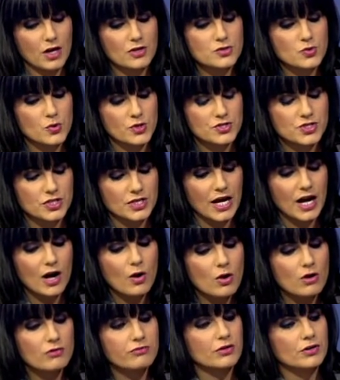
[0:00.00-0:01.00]
last question,
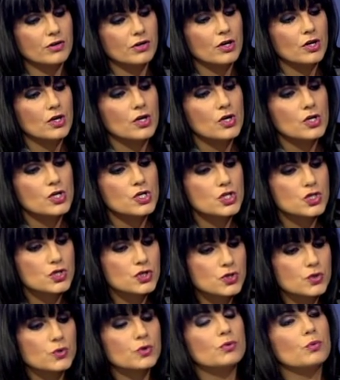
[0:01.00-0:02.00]
how often
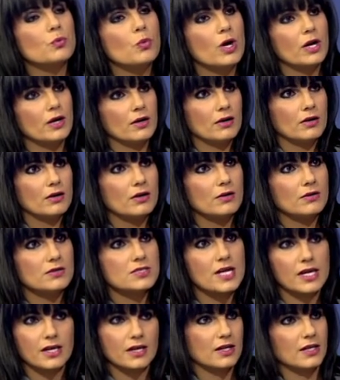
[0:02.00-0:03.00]
should one
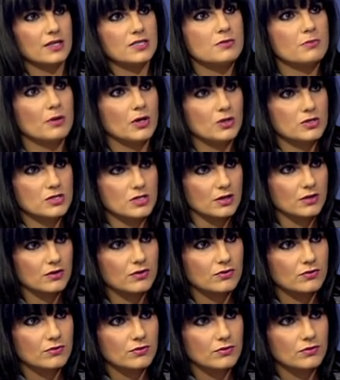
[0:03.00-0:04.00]
take an antibiotic?
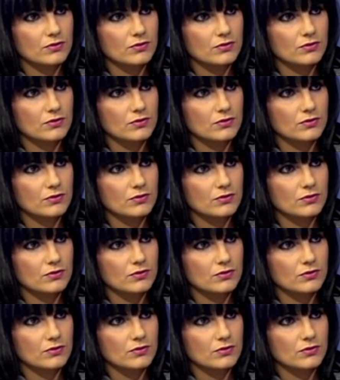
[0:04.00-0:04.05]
